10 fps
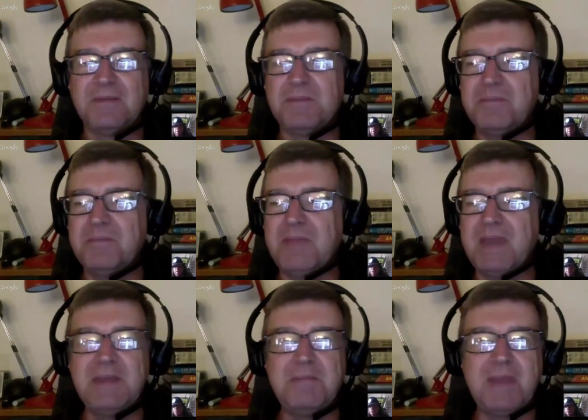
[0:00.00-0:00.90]

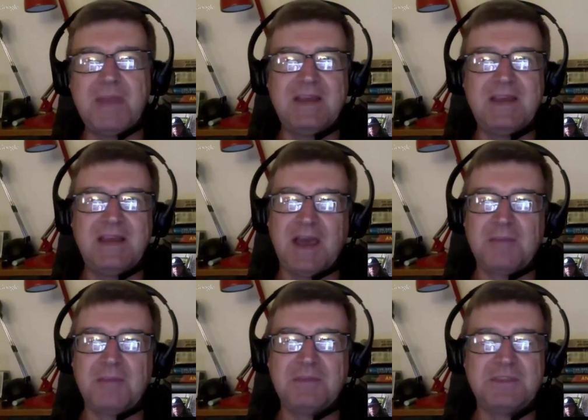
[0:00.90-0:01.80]
Many
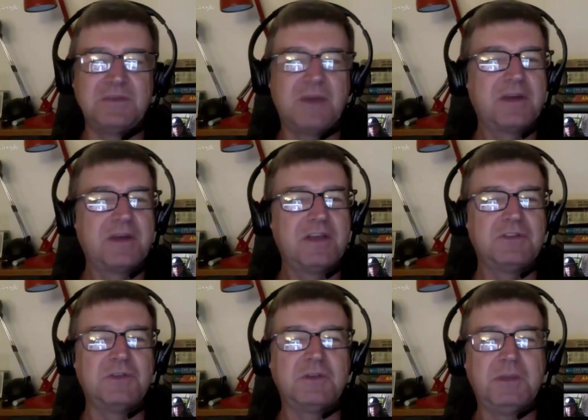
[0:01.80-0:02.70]
times throughout
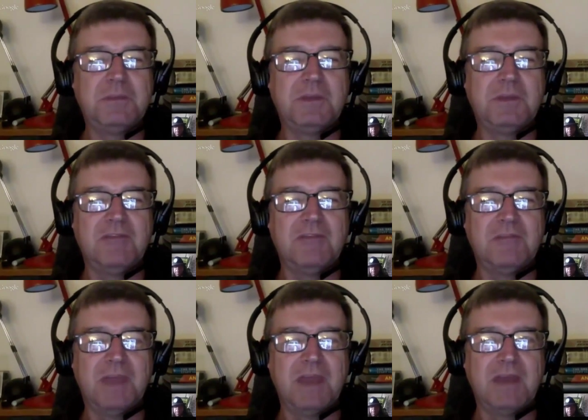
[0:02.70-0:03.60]
history, people have
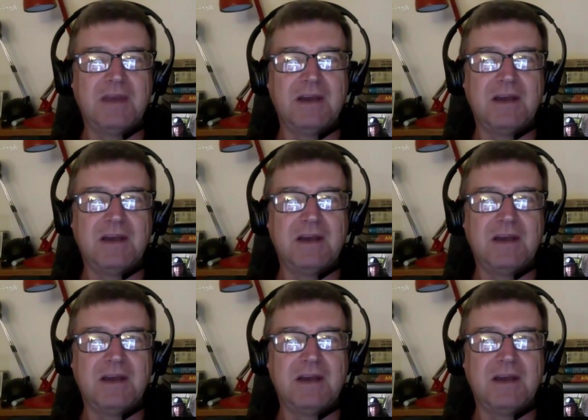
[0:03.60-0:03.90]
made